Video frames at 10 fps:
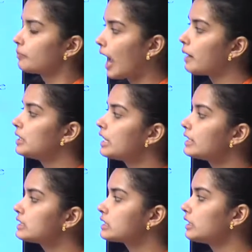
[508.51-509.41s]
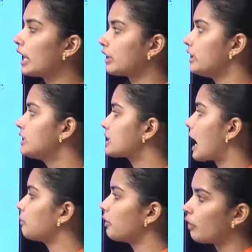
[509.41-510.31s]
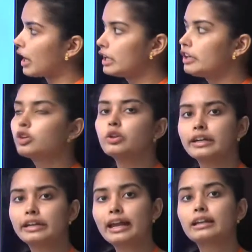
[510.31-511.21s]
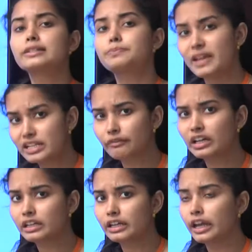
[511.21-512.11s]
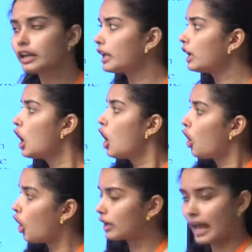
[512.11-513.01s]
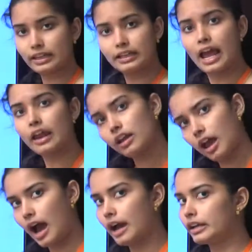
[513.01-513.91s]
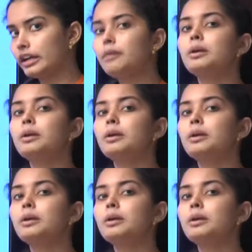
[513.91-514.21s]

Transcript: Hybridization techniques can be varied to detect a specific DNA or rather than RNA,